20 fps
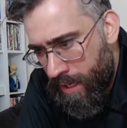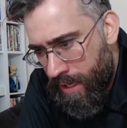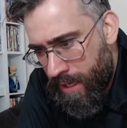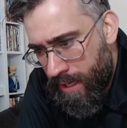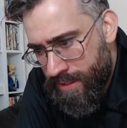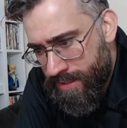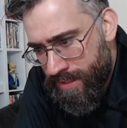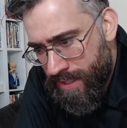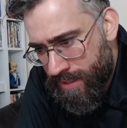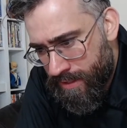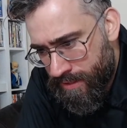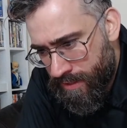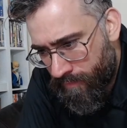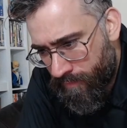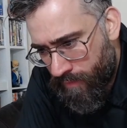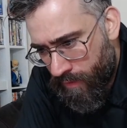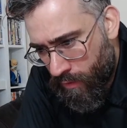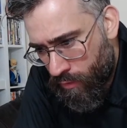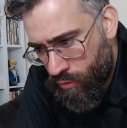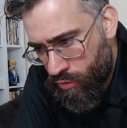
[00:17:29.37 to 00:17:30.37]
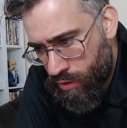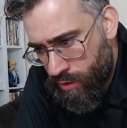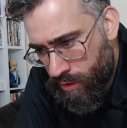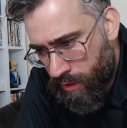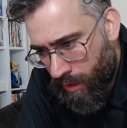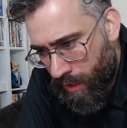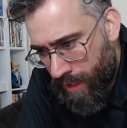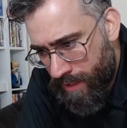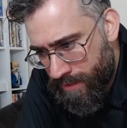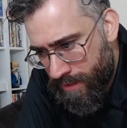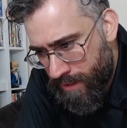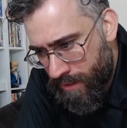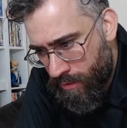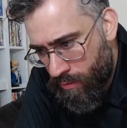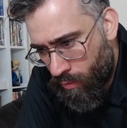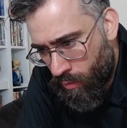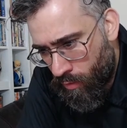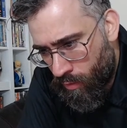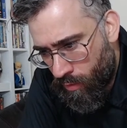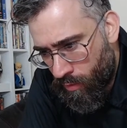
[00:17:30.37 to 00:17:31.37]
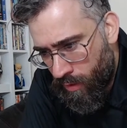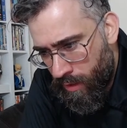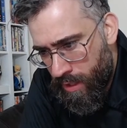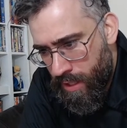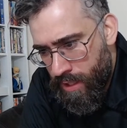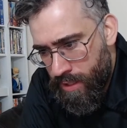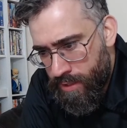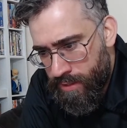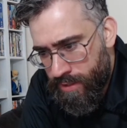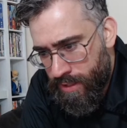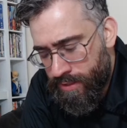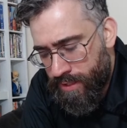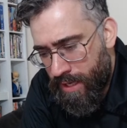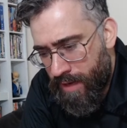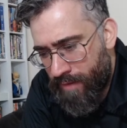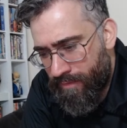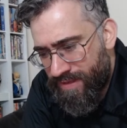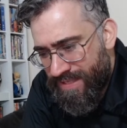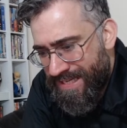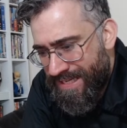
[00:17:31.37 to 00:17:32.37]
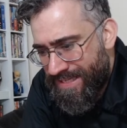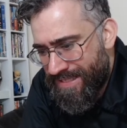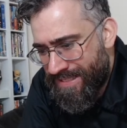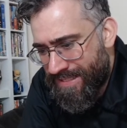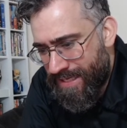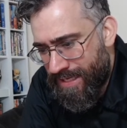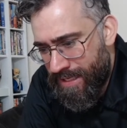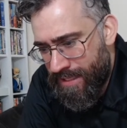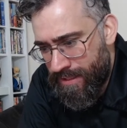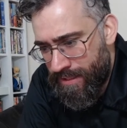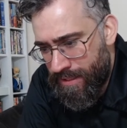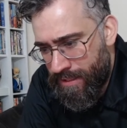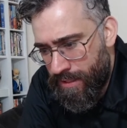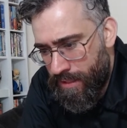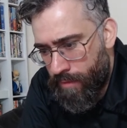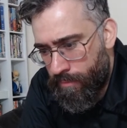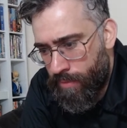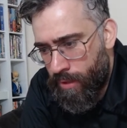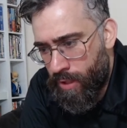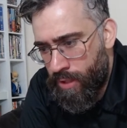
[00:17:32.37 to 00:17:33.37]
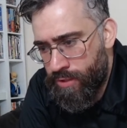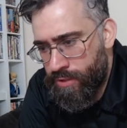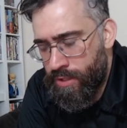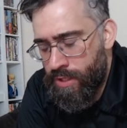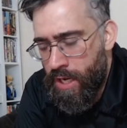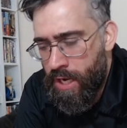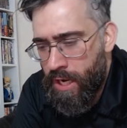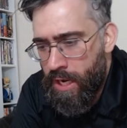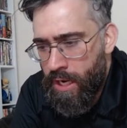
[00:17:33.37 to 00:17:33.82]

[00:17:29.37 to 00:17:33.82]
Is that something or just lighting, or does it have a tint in person?